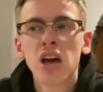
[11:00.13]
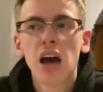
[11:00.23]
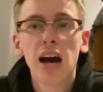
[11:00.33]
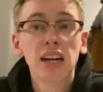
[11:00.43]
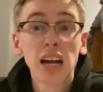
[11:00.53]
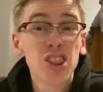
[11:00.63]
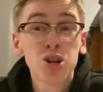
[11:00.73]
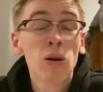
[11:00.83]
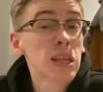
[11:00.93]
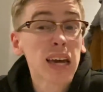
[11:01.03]
and
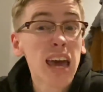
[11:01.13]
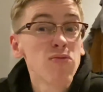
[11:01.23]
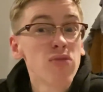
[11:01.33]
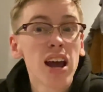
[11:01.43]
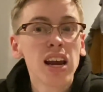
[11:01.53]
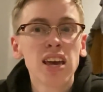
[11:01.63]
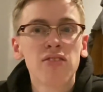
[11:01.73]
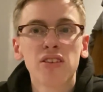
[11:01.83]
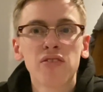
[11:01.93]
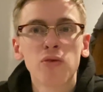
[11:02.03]
throughout the game really, if
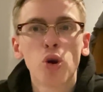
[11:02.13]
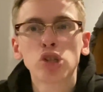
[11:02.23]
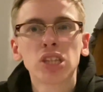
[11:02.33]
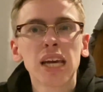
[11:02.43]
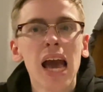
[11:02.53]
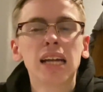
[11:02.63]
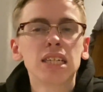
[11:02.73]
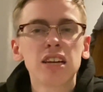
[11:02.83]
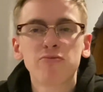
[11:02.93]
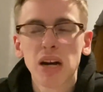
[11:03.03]
it wasn't the energy
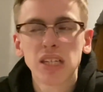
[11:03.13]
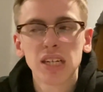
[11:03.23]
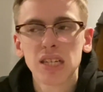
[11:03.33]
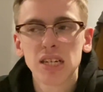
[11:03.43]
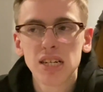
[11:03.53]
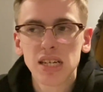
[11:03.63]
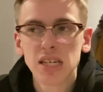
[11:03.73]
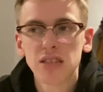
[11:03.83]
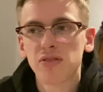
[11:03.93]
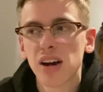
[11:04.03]
of Manchester City and
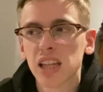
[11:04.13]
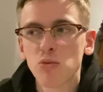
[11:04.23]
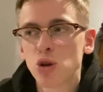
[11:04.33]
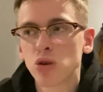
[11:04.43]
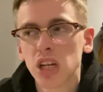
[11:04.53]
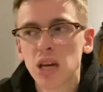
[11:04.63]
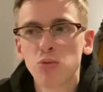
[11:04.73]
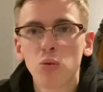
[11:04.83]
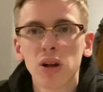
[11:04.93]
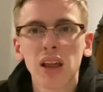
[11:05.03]
the fact that we couldn't keep up
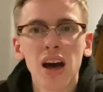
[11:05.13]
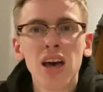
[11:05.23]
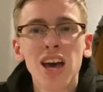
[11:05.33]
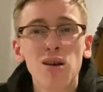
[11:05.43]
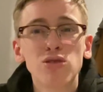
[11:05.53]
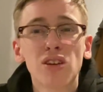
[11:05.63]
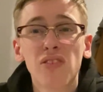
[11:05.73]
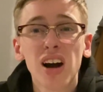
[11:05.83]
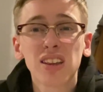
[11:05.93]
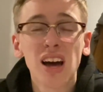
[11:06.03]
with that, it was the
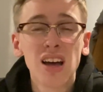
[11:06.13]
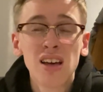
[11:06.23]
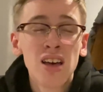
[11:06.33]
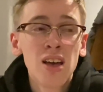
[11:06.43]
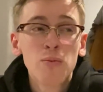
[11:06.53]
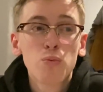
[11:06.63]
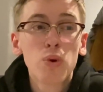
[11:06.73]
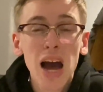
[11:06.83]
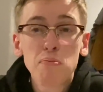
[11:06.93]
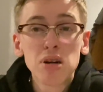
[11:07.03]
fact that we
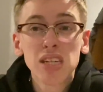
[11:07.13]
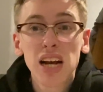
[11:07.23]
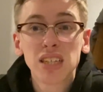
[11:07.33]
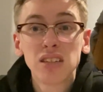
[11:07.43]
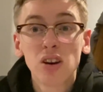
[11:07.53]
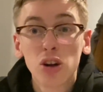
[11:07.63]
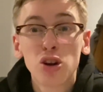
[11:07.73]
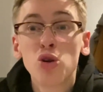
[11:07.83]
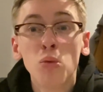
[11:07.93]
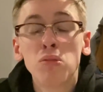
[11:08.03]
had possession on a
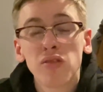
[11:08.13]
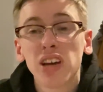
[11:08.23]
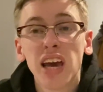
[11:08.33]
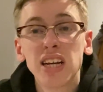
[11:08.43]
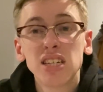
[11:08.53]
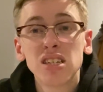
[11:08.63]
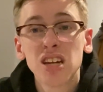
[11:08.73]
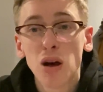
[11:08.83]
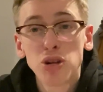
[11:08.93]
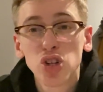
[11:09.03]
number of occasions and
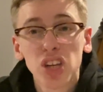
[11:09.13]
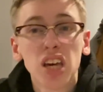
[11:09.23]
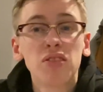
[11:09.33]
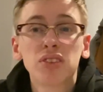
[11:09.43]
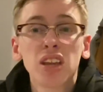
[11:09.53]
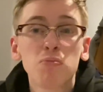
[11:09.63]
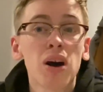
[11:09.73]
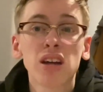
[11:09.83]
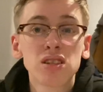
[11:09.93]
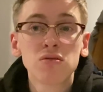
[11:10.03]
we just gifted it
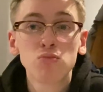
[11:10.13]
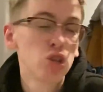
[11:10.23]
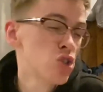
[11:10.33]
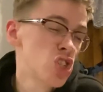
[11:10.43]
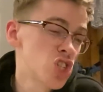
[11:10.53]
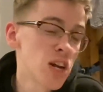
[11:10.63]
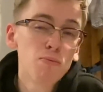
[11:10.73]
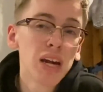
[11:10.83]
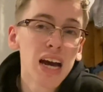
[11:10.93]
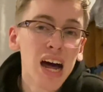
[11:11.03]
back to them. We just
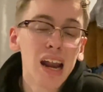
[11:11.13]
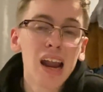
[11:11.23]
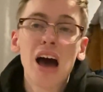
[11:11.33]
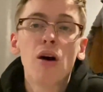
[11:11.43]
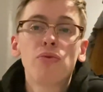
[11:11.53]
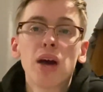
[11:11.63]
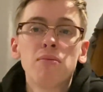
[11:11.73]
simply allowed them